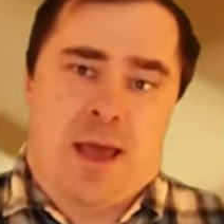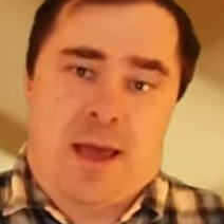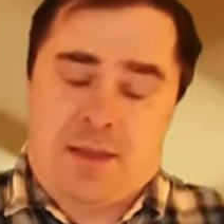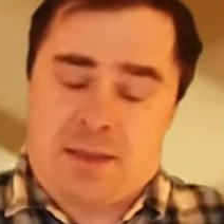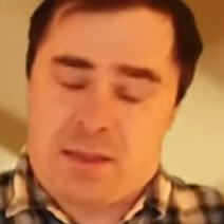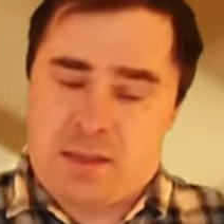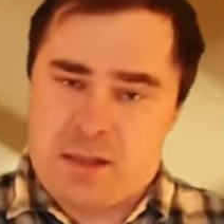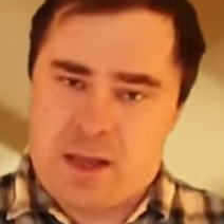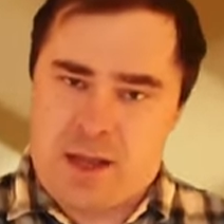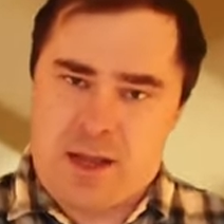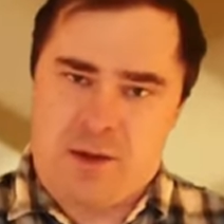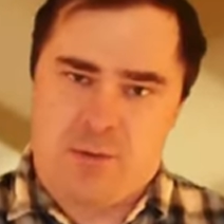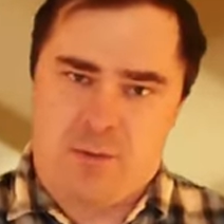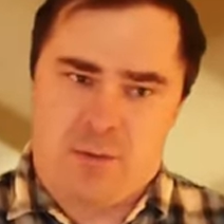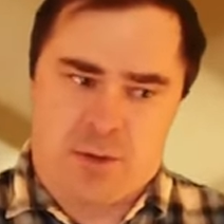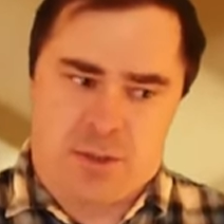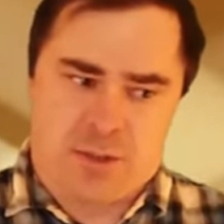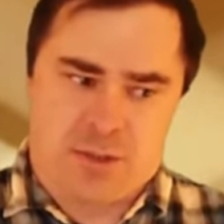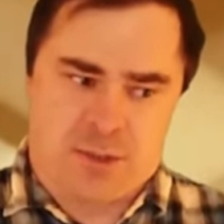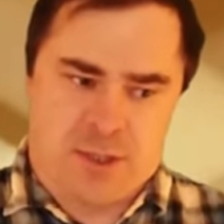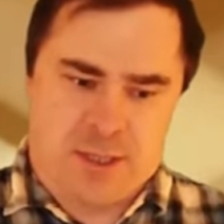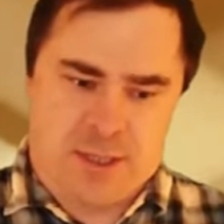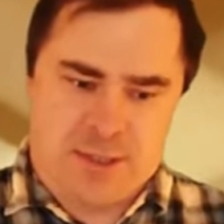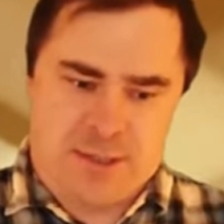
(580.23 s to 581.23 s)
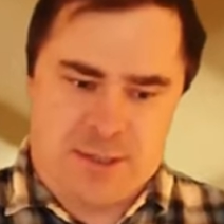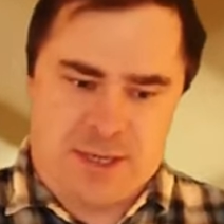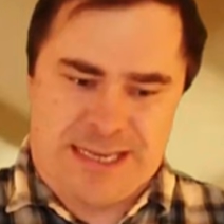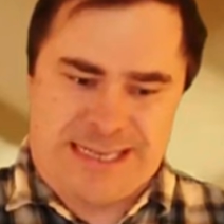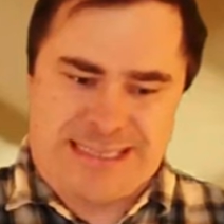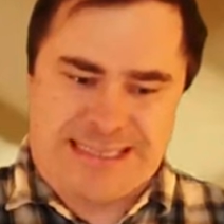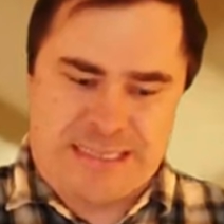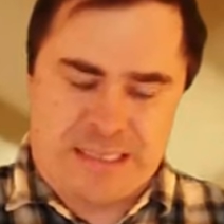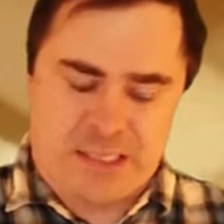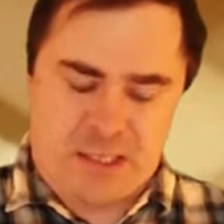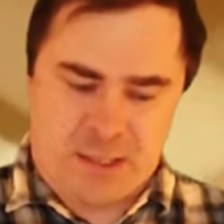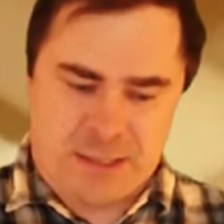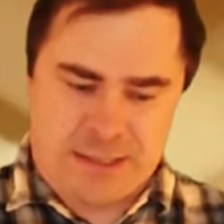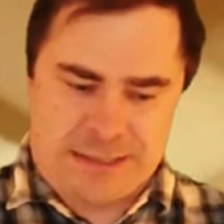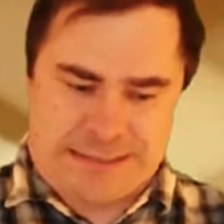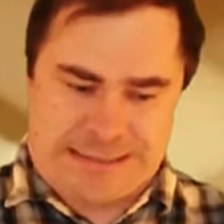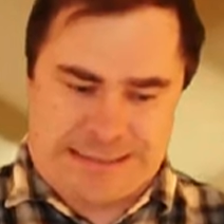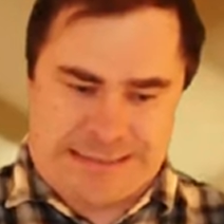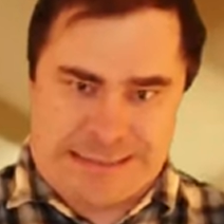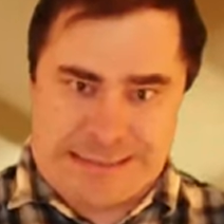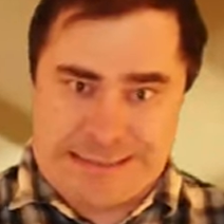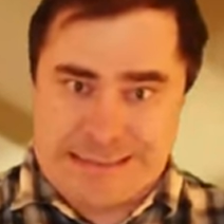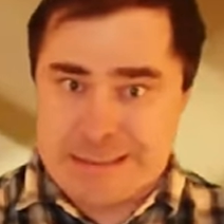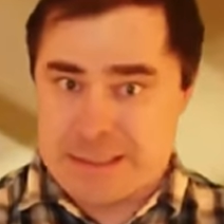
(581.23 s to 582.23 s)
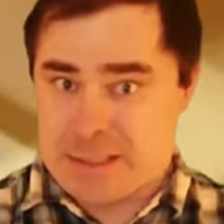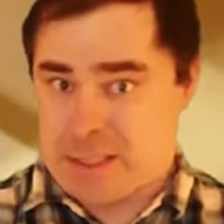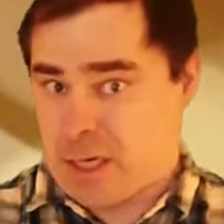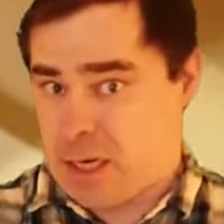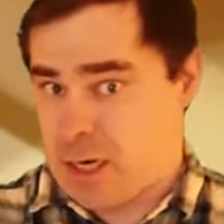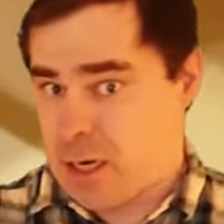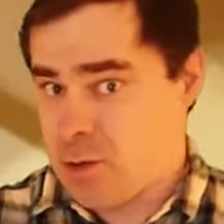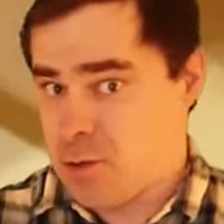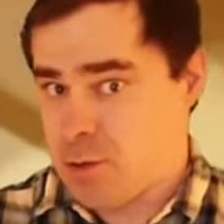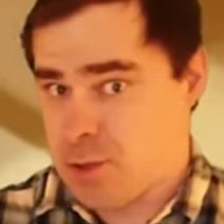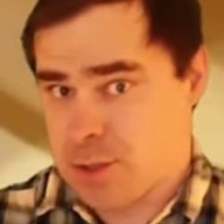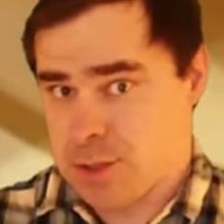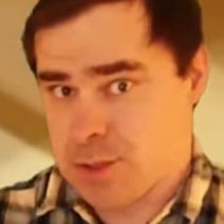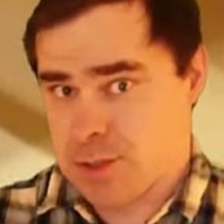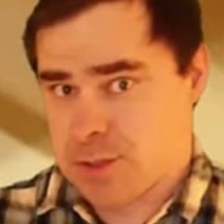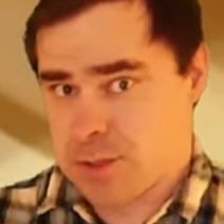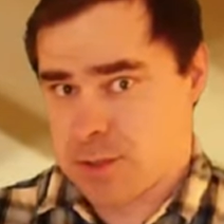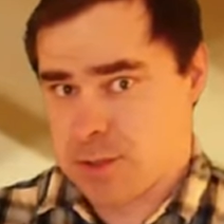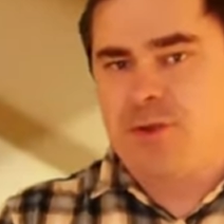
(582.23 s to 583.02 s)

and language is it's not just Irish.